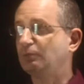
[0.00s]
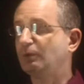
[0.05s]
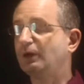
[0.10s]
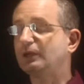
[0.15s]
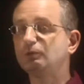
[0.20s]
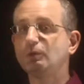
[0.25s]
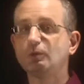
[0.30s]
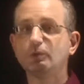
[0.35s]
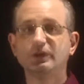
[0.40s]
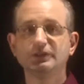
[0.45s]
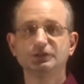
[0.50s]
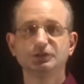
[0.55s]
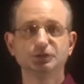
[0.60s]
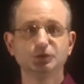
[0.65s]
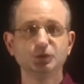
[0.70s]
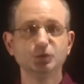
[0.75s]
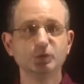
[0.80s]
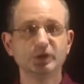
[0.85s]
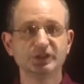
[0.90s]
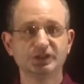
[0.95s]
what we want to
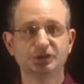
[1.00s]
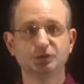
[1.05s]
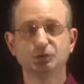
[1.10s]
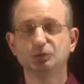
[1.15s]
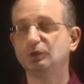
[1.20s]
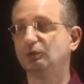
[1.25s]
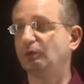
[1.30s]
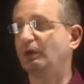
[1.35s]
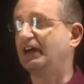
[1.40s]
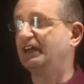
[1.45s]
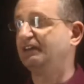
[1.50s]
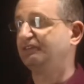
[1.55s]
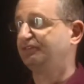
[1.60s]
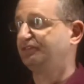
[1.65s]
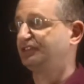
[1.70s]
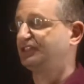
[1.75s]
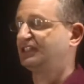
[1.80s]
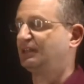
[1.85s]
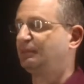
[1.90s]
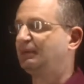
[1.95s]
do is to derive
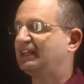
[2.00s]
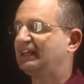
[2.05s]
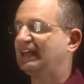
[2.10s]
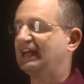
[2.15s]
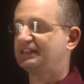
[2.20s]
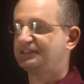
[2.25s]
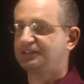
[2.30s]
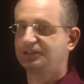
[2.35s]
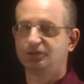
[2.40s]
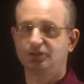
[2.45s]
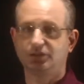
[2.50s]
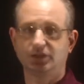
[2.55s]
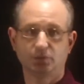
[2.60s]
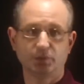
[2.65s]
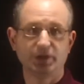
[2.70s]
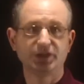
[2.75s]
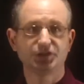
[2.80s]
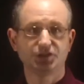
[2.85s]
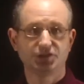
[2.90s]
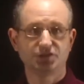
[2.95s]
semiclassical
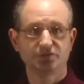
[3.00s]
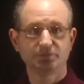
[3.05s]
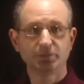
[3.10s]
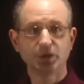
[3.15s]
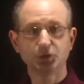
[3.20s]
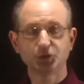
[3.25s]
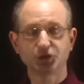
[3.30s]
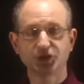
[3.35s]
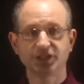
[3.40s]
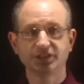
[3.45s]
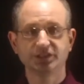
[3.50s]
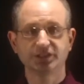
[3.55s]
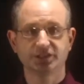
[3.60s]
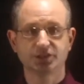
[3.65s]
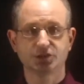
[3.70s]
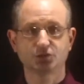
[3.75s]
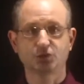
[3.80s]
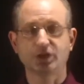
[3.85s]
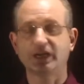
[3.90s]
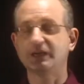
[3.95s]
equations of motion to
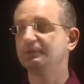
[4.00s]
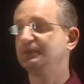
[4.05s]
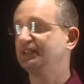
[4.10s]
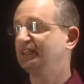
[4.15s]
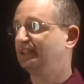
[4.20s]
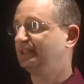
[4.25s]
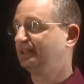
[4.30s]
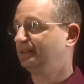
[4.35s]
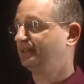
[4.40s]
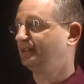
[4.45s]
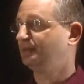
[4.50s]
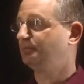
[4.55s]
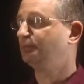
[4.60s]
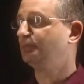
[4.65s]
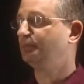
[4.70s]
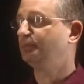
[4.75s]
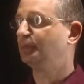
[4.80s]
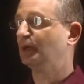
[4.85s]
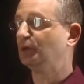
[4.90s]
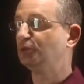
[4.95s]
describe the
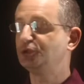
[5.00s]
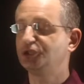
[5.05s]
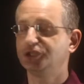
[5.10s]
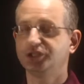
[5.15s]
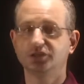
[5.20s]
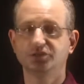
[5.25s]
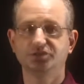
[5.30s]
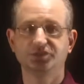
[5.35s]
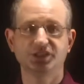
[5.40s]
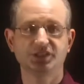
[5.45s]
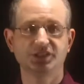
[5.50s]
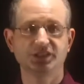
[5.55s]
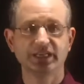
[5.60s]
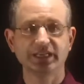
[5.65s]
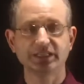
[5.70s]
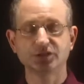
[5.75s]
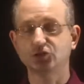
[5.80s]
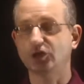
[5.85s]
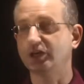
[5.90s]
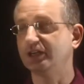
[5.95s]
motion of this
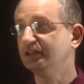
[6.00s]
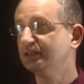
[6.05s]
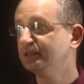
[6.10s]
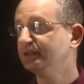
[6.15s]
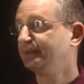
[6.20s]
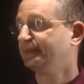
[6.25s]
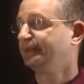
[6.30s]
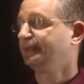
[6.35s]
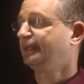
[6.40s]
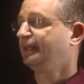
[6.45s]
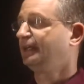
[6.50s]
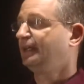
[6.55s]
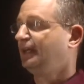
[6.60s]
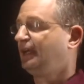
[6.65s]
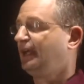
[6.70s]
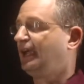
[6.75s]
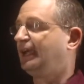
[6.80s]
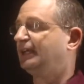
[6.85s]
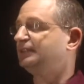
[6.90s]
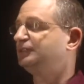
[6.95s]
electron.
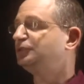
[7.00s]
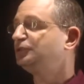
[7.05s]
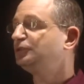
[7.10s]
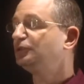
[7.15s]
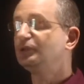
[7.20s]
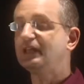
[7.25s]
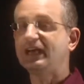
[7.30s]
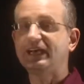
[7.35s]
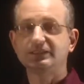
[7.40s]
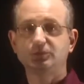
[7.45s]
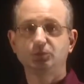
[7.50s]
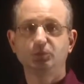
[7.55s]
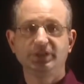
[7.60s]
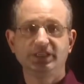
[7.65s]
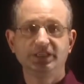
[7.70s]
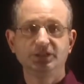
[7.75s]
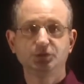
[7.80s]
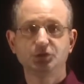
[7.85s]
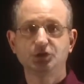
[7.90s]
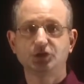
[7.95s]
And to do that, we
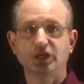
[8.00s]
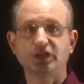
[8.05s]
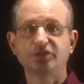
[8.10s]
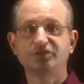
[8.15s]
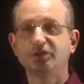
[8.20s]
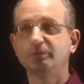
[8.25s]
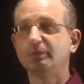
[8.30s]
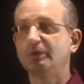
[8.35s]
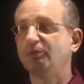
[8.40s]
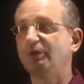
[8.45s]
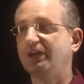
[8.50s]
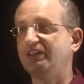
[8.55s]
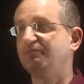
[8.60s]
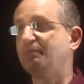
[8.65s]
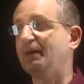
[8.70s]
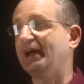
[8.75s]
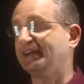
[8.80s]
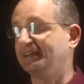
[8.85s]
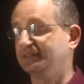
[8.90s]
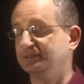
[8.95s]
need to start from a wave
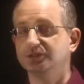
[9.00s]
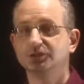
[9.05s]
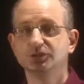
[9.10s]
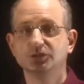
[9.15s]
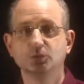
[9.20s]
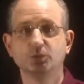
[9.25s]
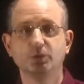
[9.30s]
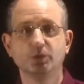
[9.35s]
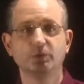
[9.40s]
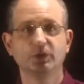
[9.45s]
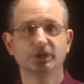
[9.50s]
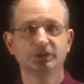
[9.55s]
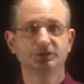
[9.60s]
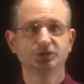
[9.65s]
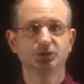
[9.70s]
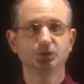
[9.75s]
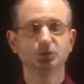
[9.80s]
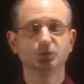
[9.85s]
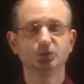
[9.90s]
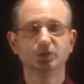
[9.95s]
packet. So we want
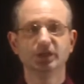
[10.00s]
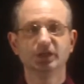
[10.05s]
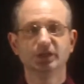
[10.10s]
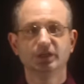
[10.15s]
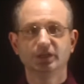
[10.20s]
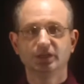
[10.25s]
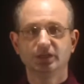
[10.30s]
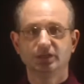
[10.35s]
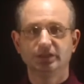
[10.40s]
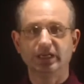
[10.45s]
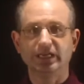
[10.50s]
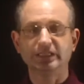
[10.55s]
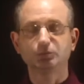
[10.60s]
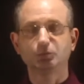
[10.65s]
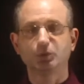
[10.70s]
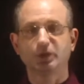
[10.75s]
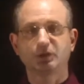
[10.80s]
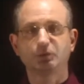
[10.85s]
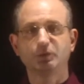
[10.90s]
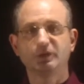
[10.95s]
to not
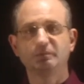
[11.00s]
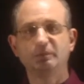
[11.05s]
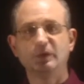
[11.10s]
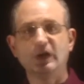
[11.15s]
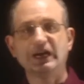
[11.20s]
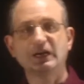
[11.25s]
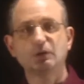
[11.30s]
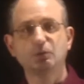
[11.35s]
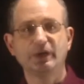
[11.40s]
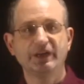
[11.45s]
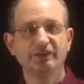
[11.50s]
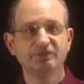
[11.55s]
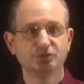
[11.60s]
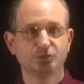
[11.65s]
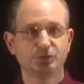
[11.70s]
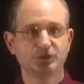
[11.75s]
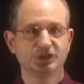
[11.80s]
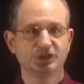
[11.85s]
work with Bloch waves,